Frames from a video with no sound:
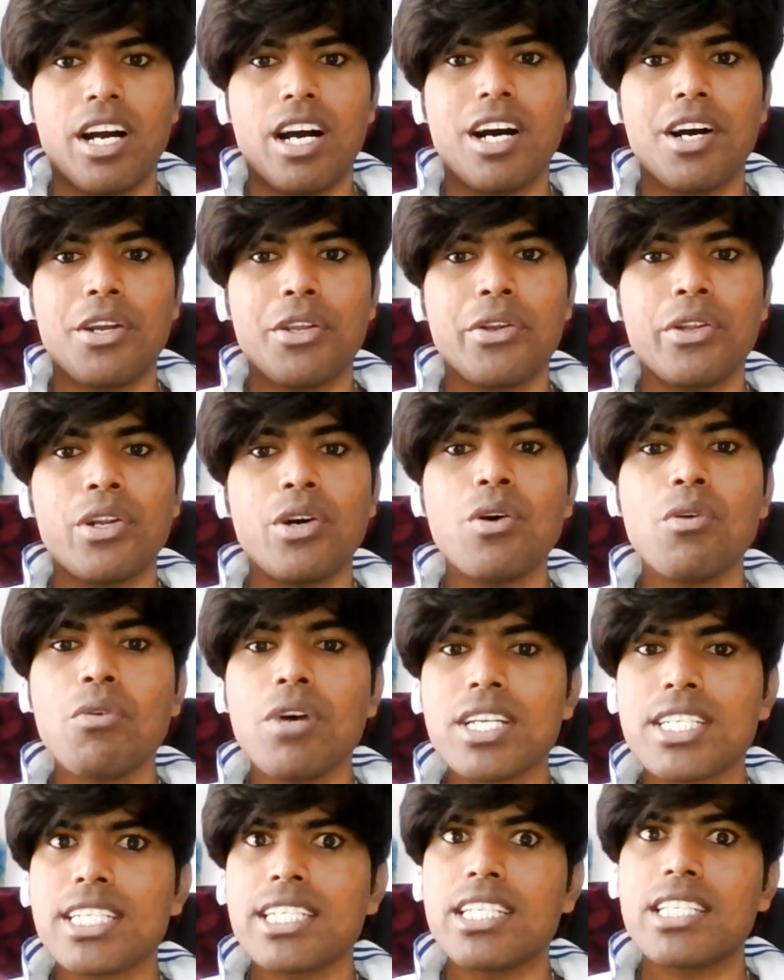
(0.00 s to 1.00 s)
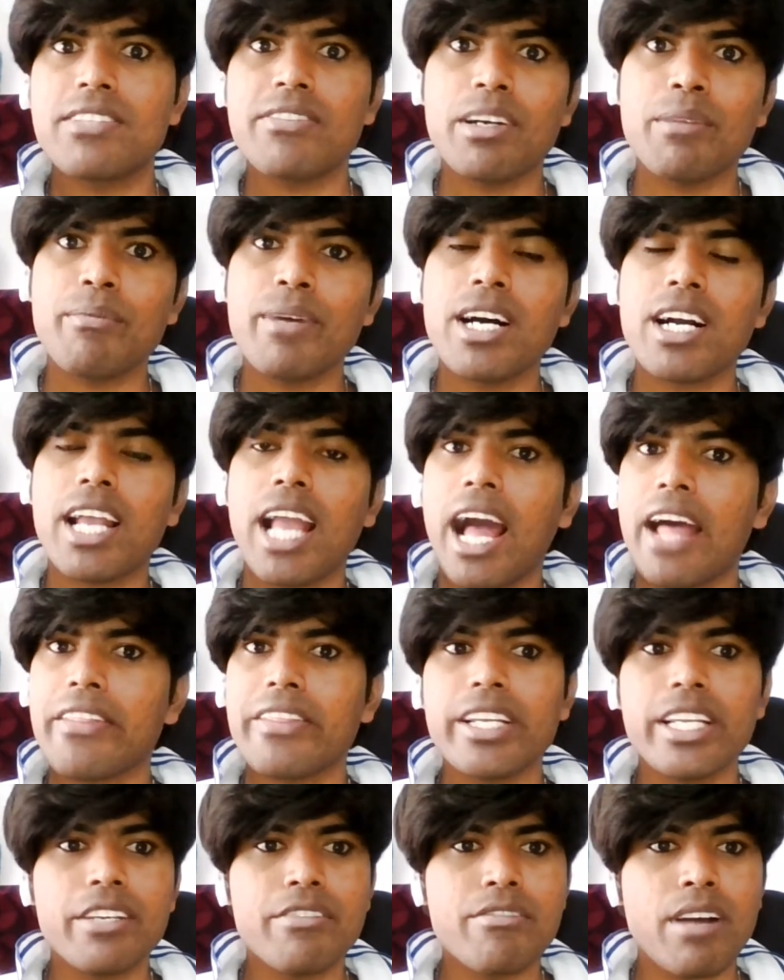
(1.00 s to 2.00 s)
Uh, you know, uh, she's from a
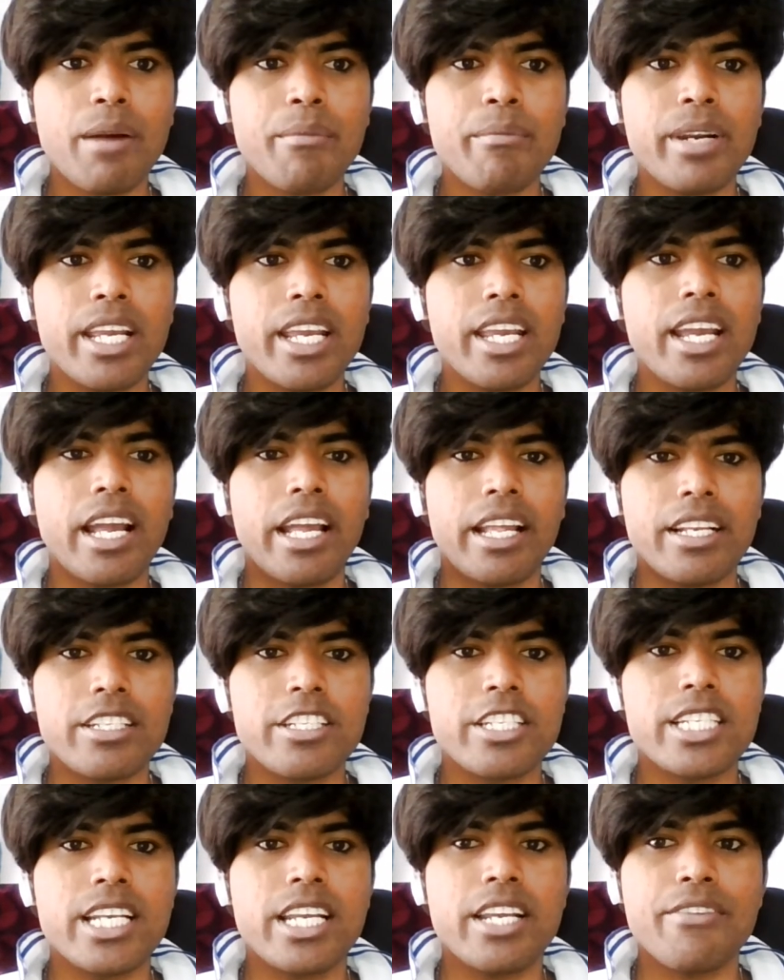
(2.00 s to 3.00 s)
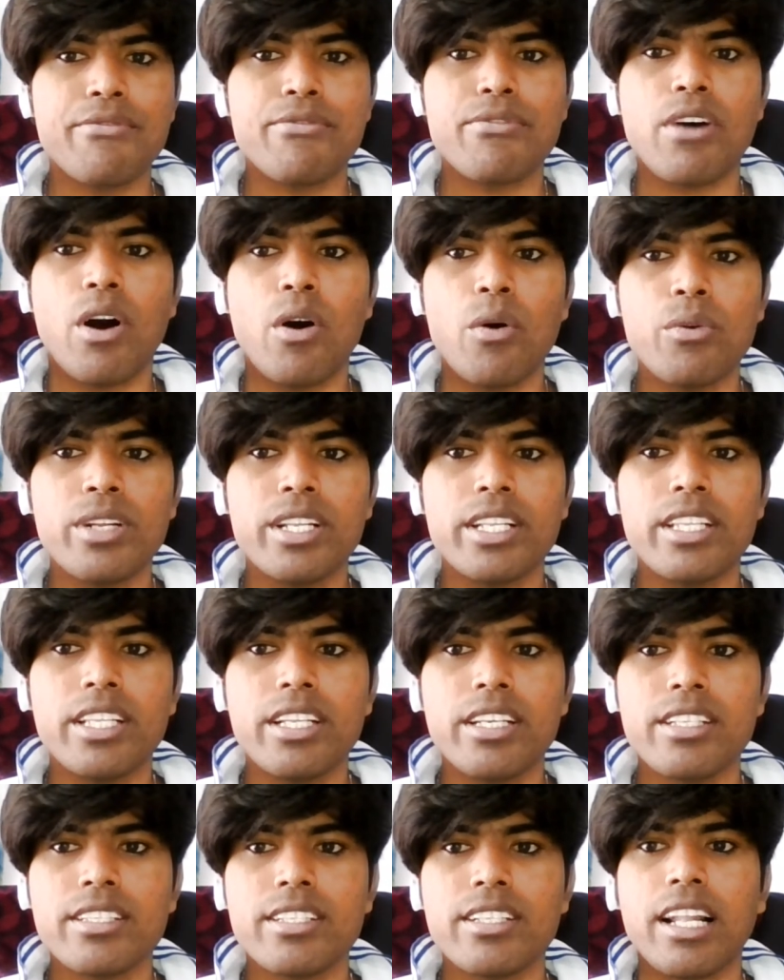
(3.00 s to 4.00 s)
Catholic family and she found
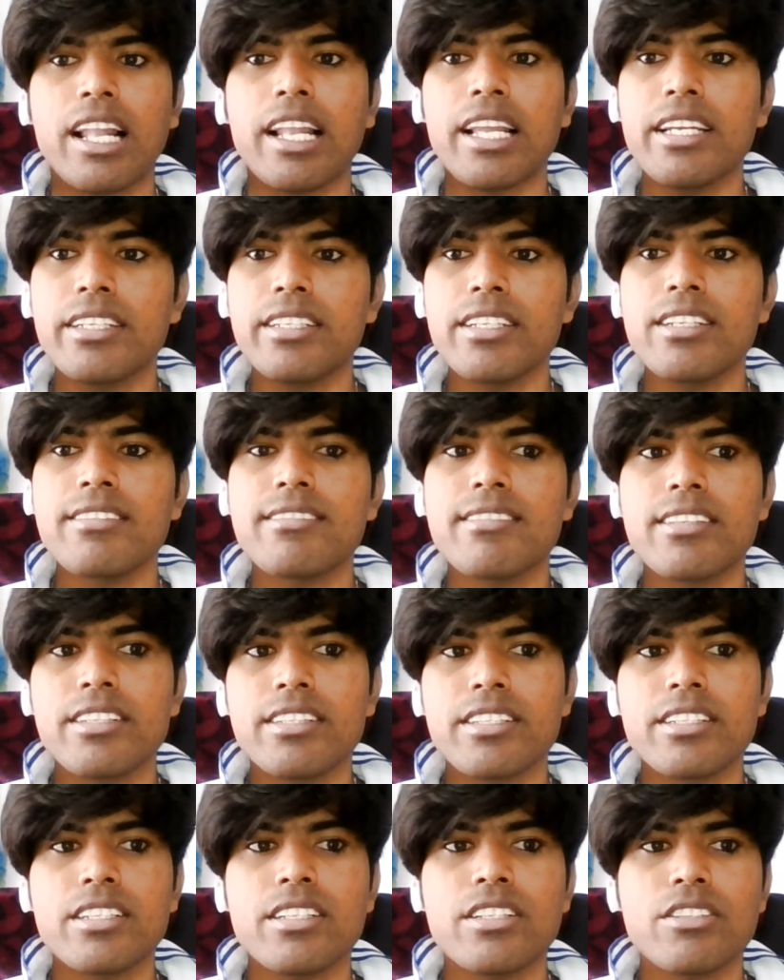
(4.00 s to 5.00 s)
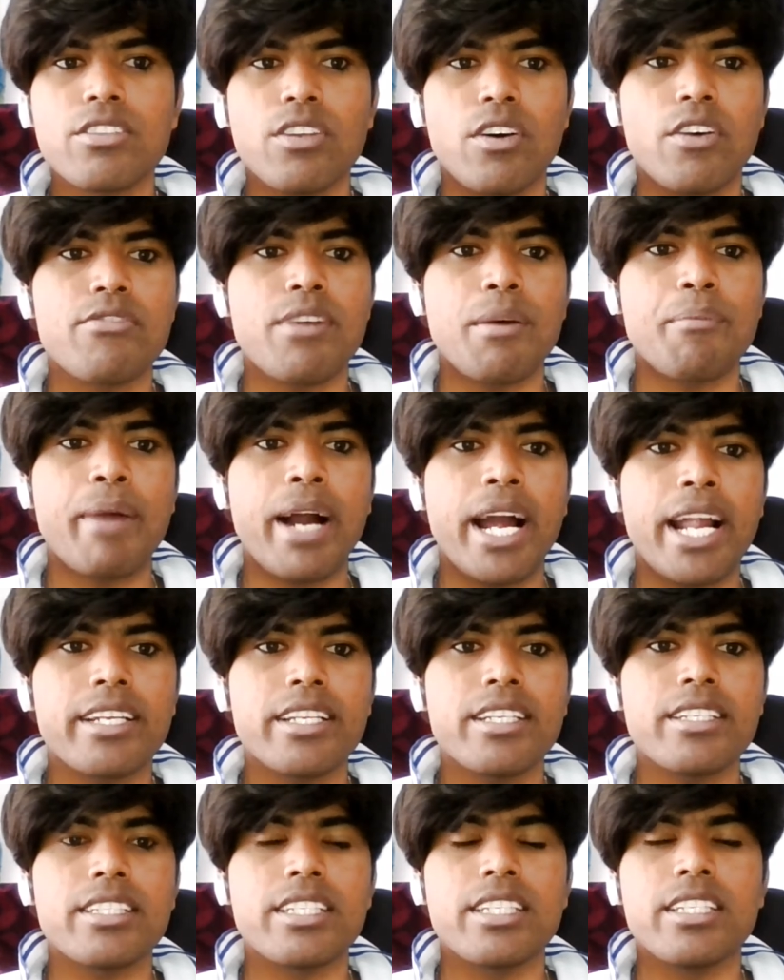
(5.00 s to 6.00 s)
the Little Sisters of
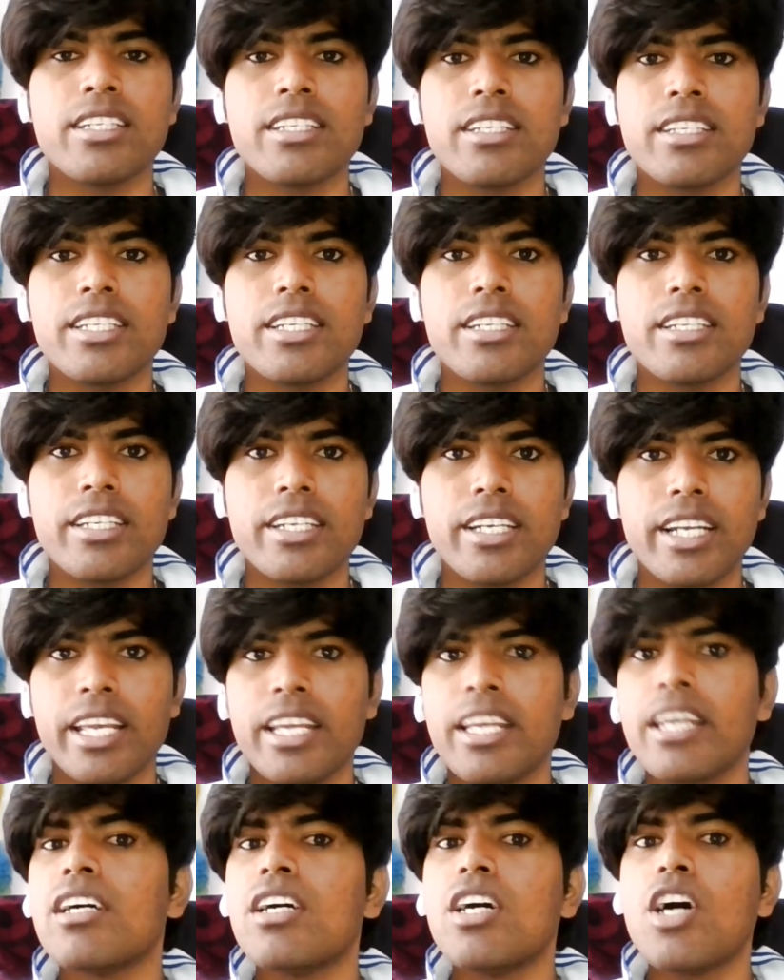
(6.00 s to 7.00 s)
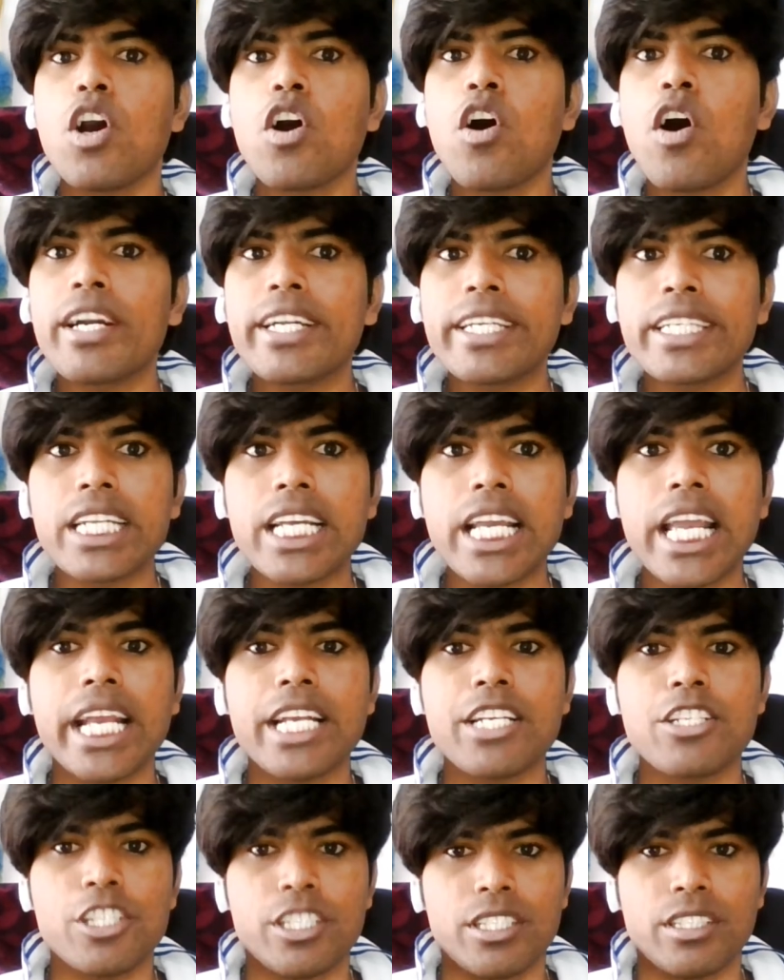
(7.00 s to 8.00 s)
Abandoned Elderly
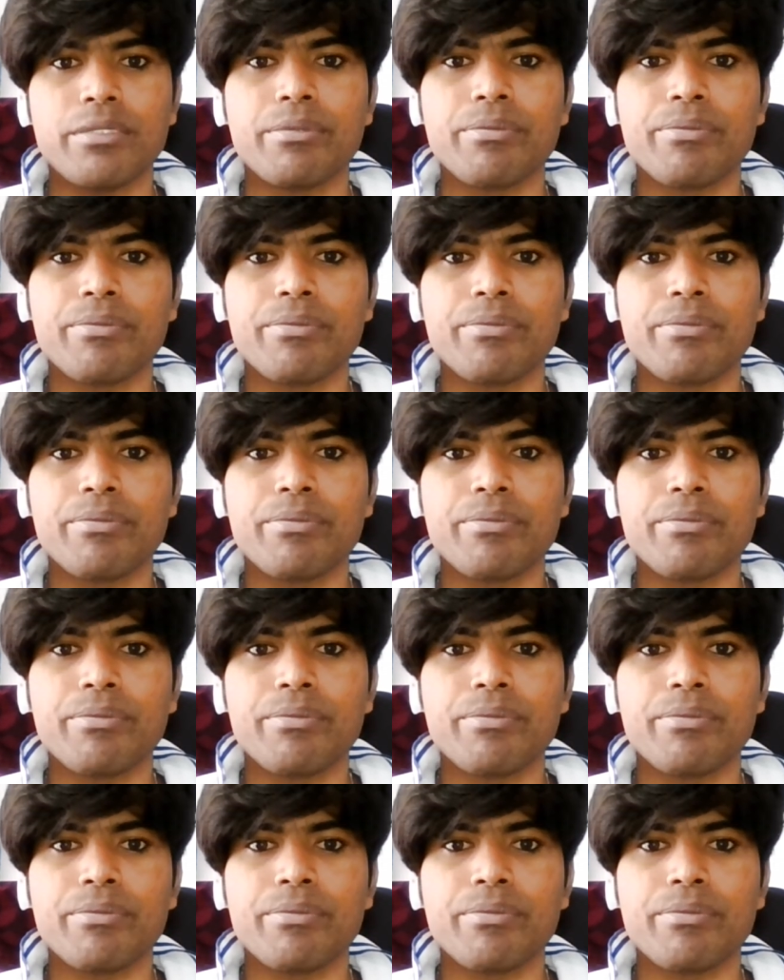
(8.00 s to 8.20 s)
Congregation